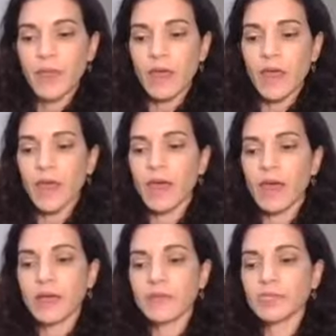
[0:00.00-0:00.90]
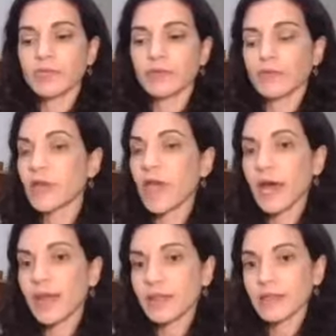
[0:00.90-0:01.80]
And you could
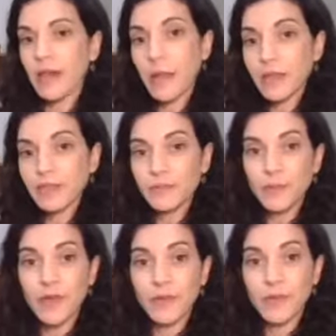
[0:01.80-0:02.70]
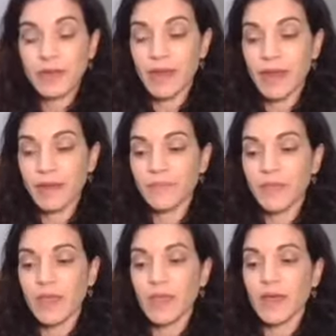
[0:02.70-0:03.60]
add in the comments why or why not.
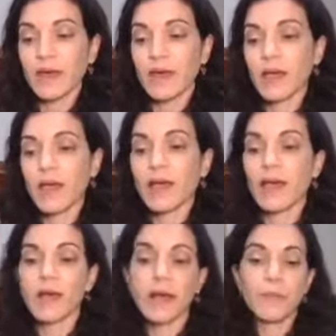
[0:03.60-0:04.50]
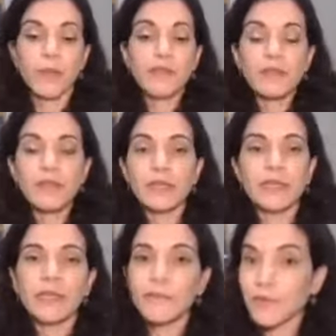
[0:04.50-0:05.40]
Beveling,
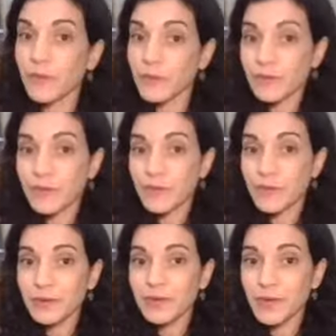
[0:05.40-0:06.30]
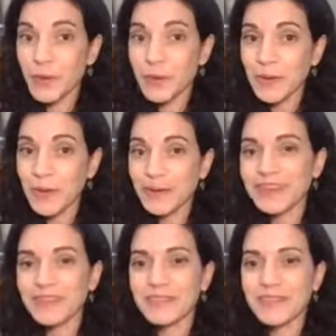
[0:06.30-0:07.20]
for those of you who don't know, I
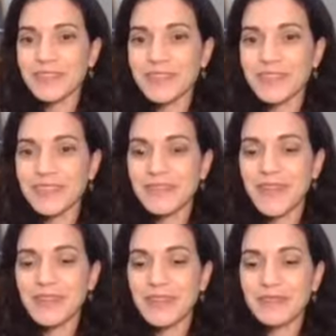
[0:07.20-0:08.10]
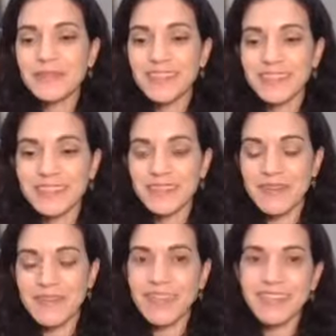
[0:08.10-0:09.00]
don't know if there's anyone out there who doesn't
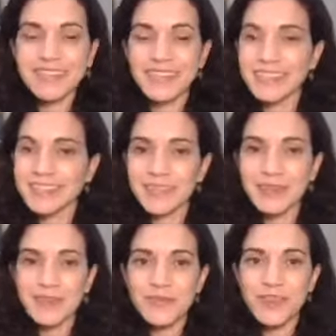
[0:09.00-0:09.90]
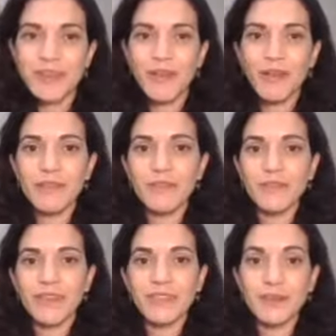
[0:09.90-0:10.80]
know. I guess it's a term that all of
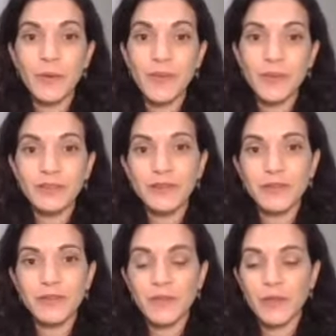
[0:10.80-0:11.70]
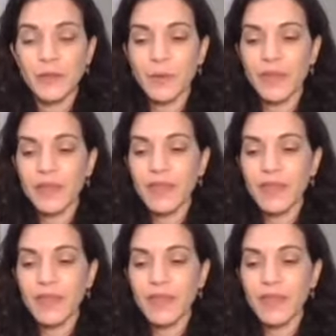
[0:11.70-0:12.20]
us soap makers are familiar with.